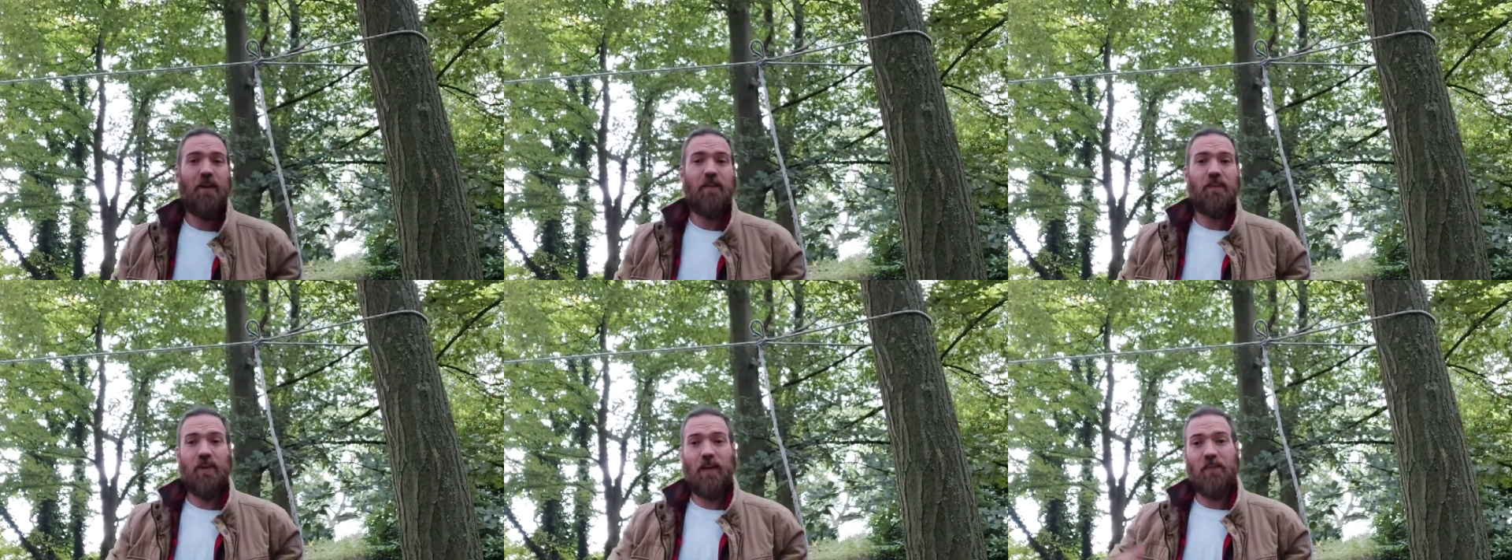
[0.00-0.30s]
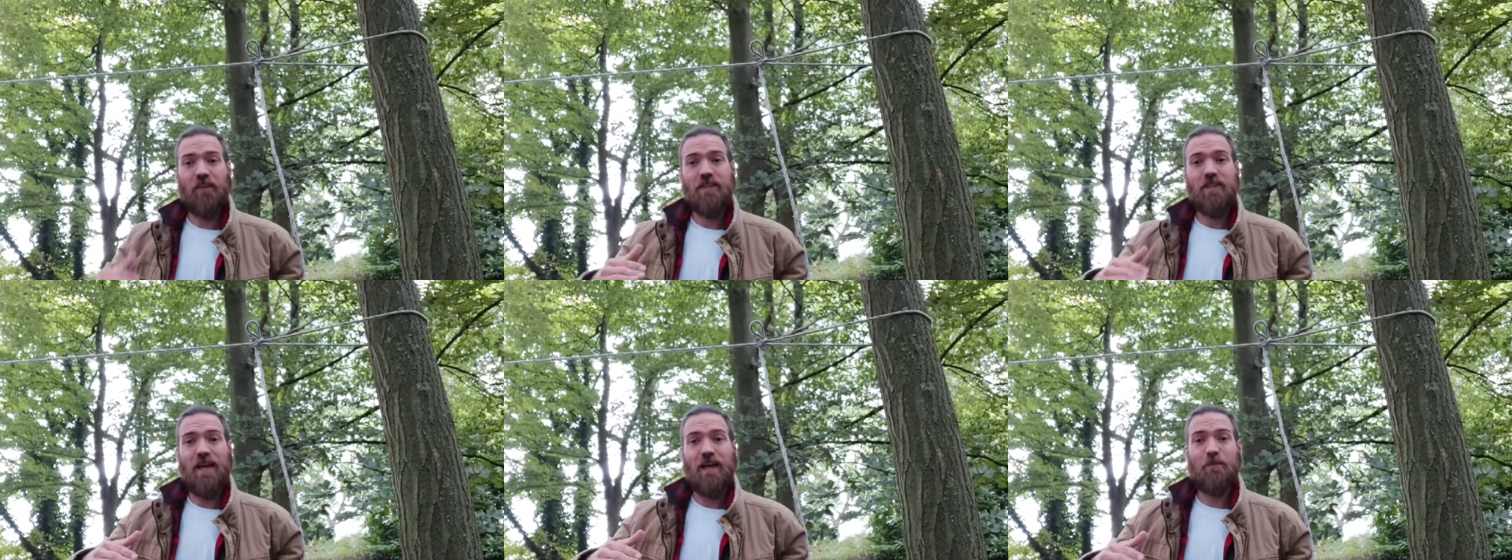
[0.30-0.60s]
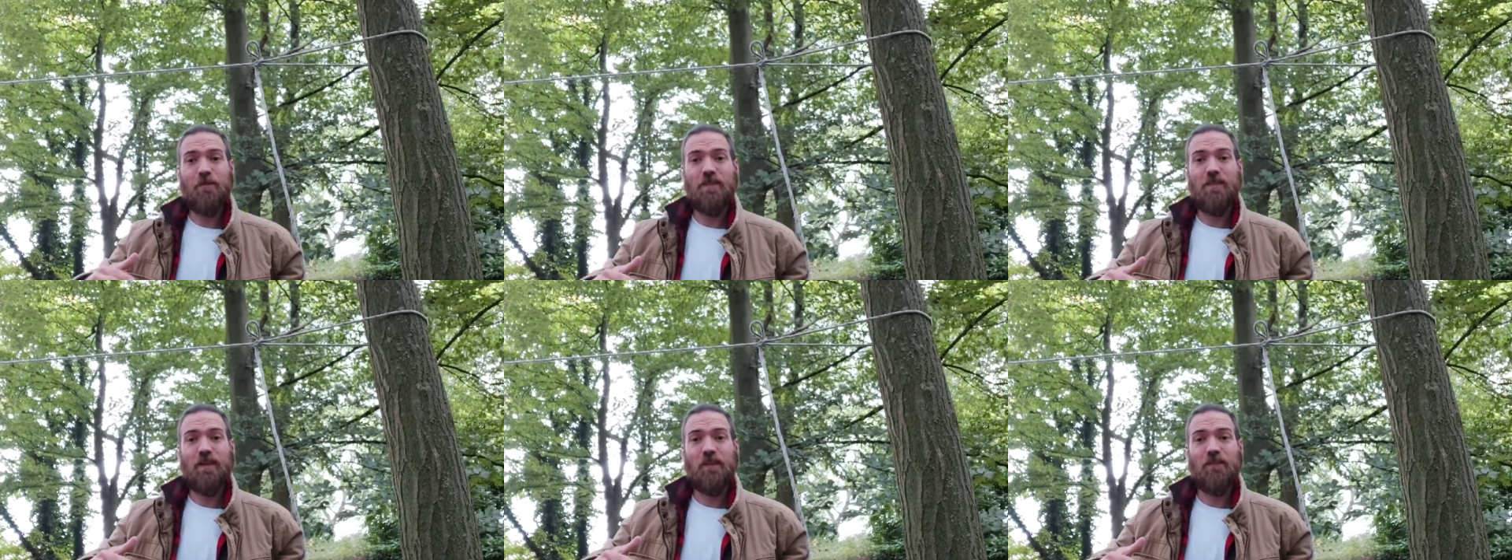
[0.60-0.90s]
like the tarp
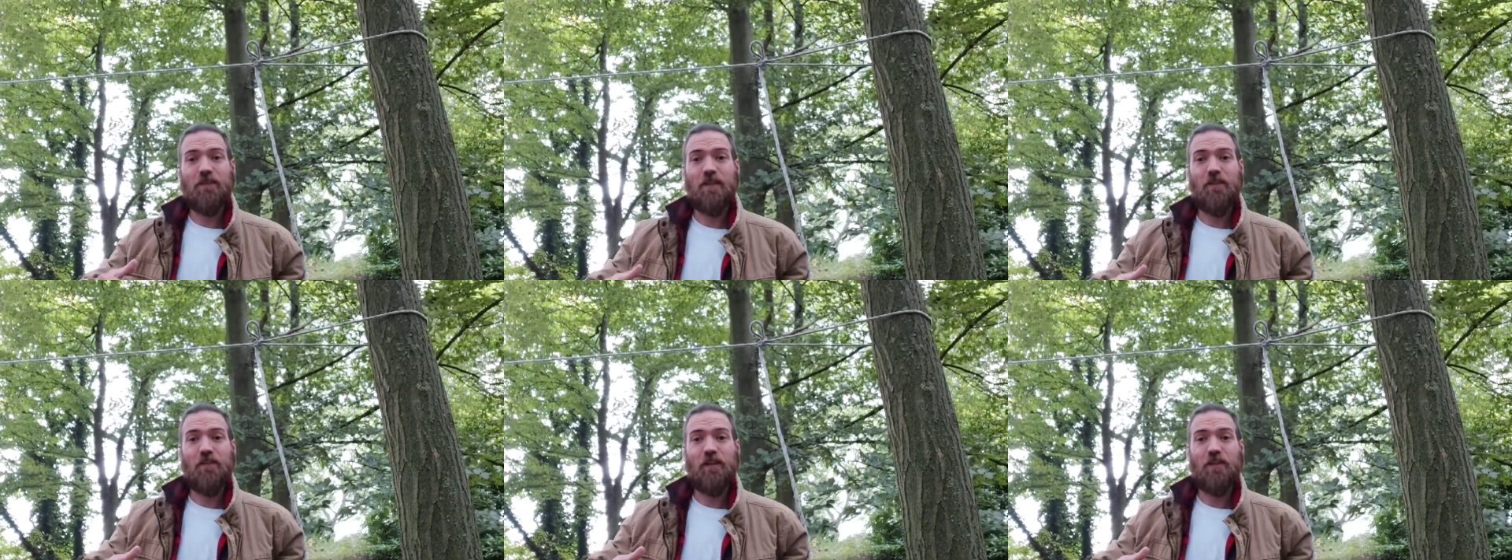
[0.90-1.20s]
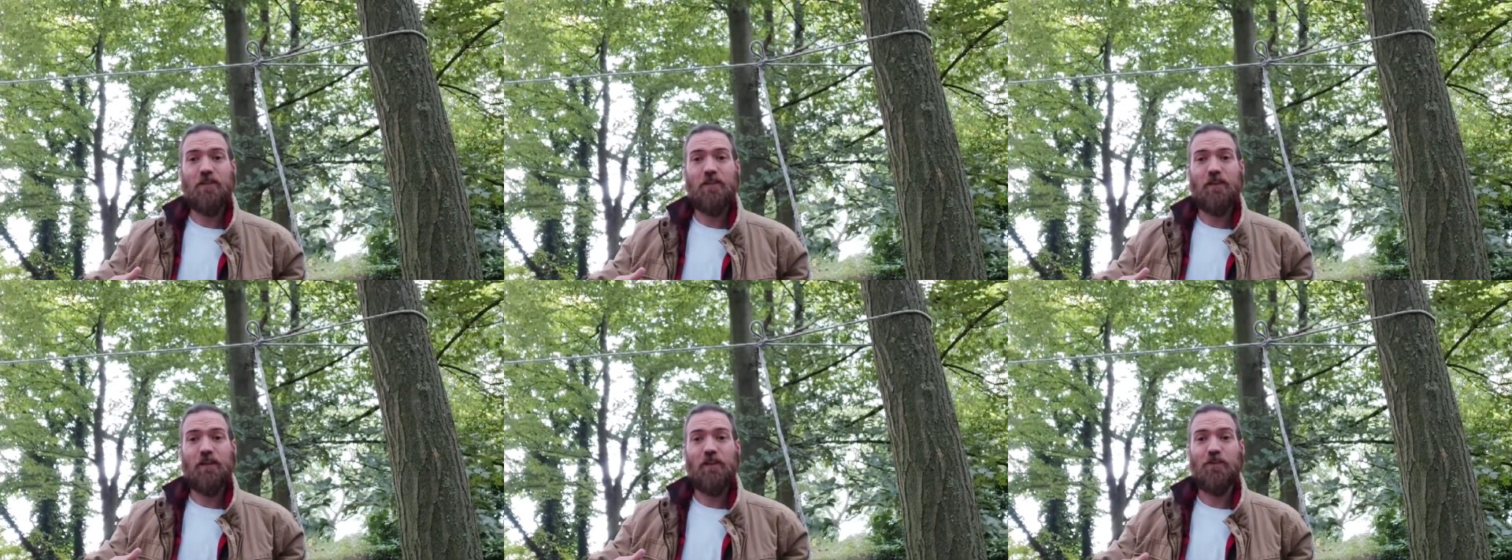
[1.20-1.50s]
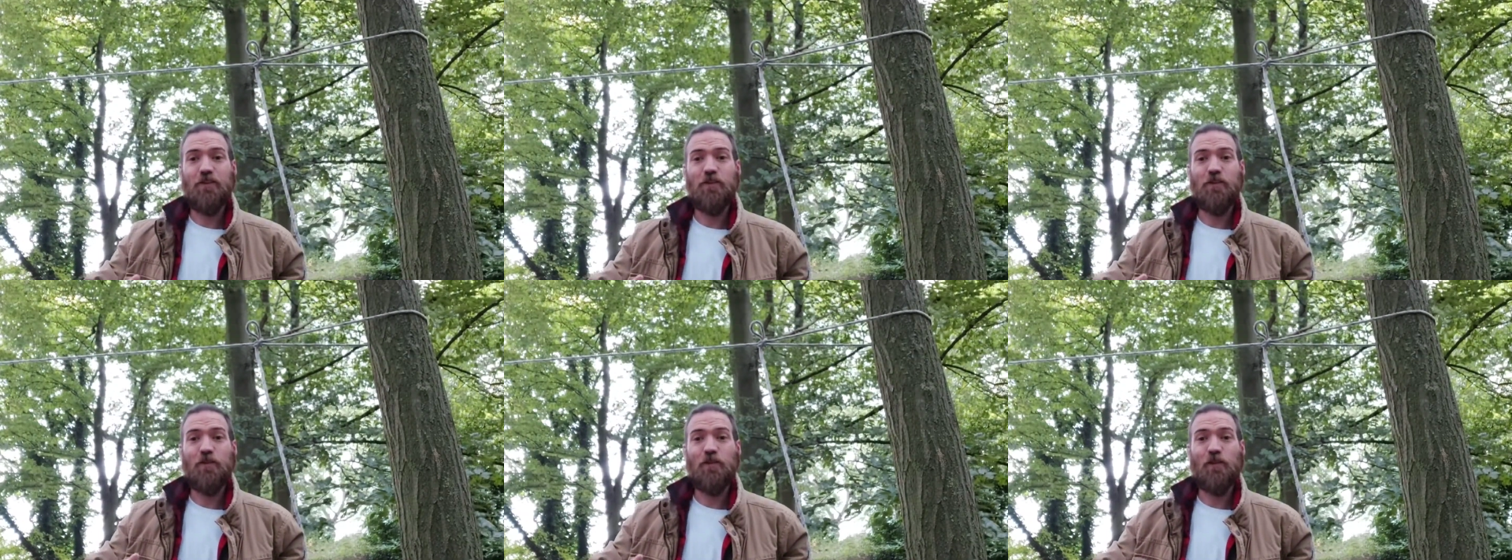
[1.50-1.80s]
itself's never actually going
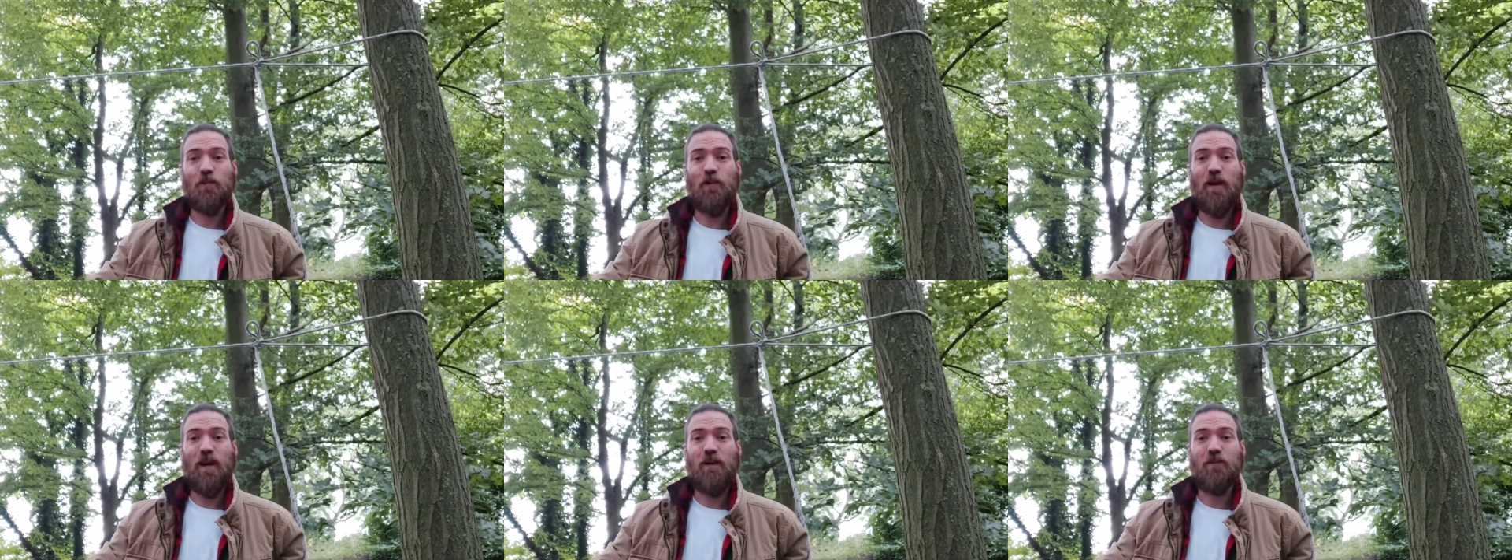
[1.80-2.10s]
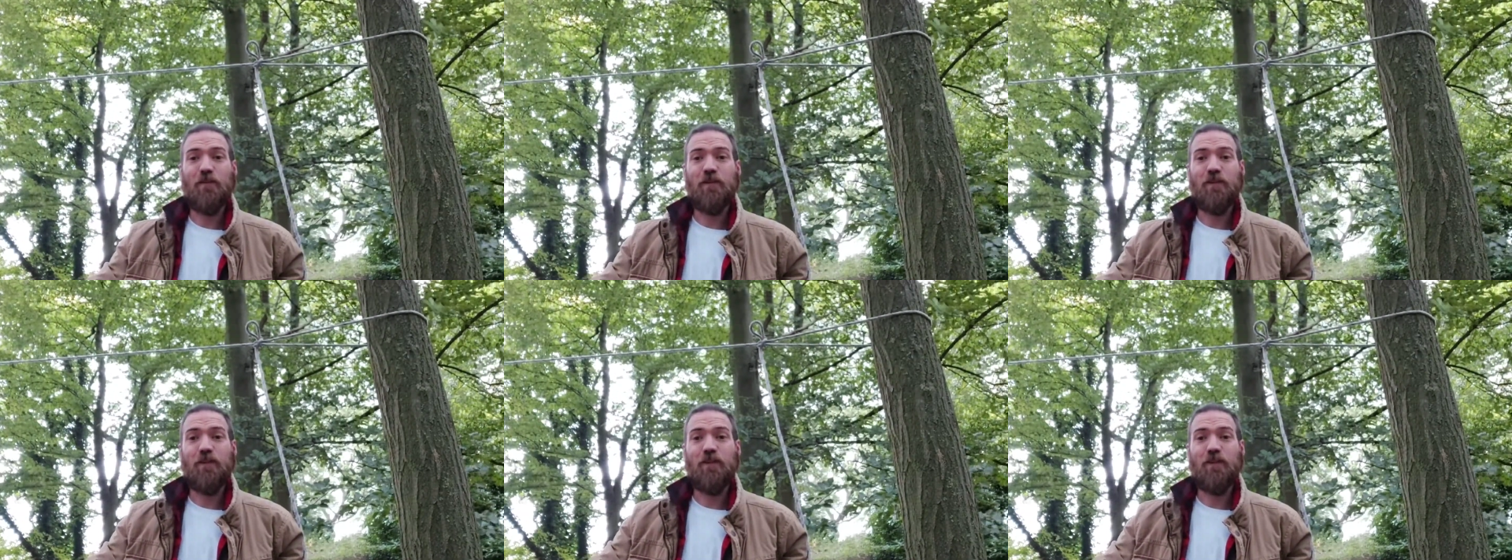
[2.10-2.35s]
to touch the ground.